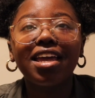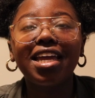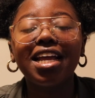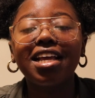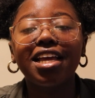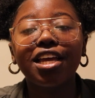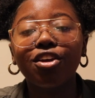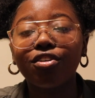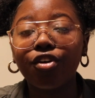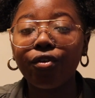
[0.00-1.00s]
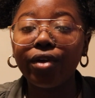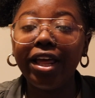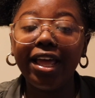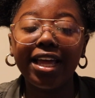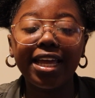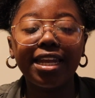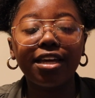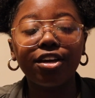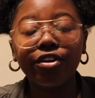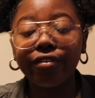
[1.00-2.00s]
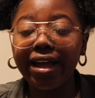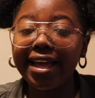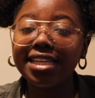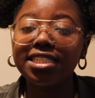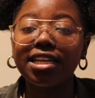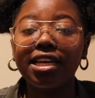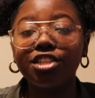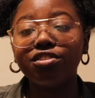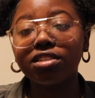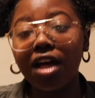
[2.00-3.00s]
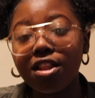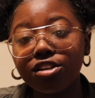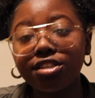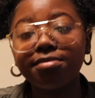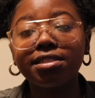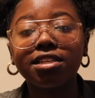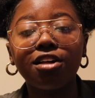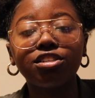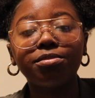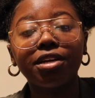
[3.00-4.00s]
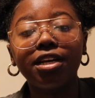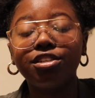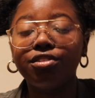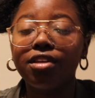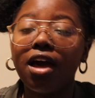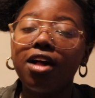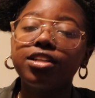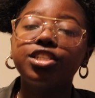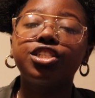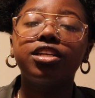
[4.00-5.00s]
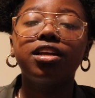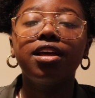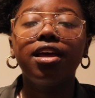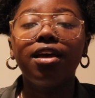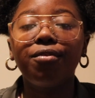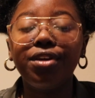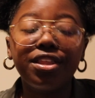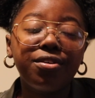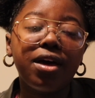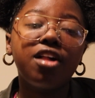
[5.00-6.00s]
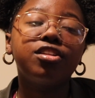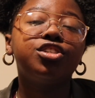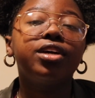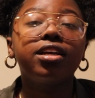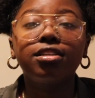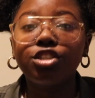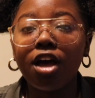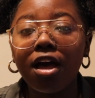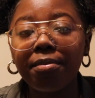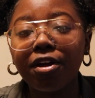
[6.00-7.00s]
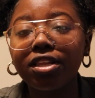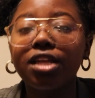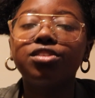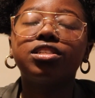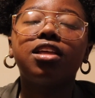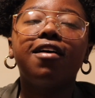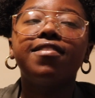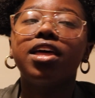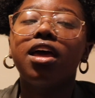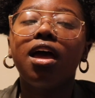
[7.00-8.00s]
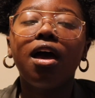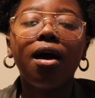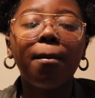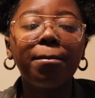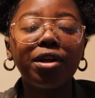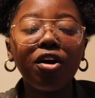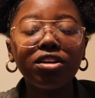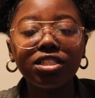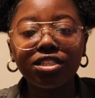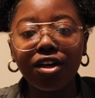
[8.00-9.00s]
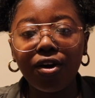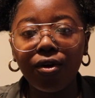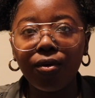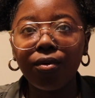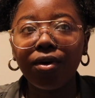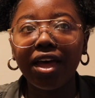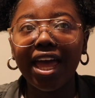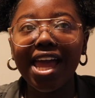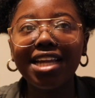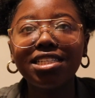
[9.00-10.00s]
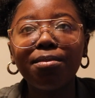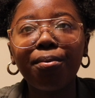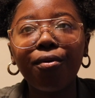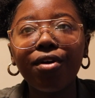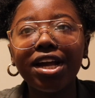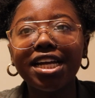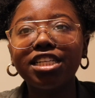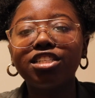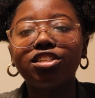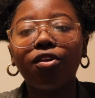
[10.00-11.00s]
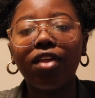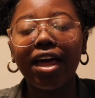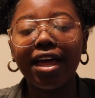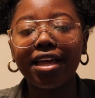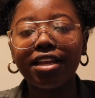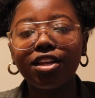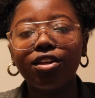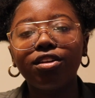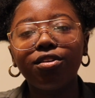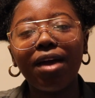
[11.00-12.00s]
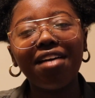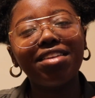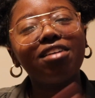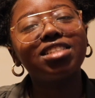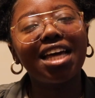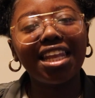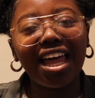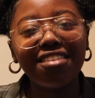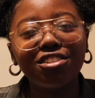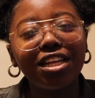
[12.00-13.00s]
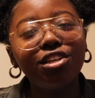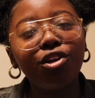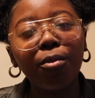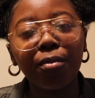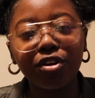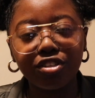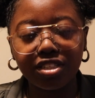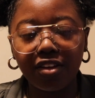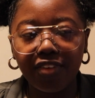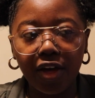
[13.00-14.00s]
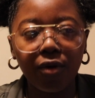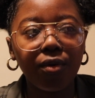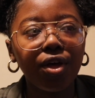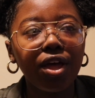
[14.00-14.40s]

getting your degree and getting good grades is going to get you scholarships, and scholarships are going to get you to college, and when you get to college you get a good job and all the other stuff. But also, it's important so that you have an outside life, so that you don't burn yourself out.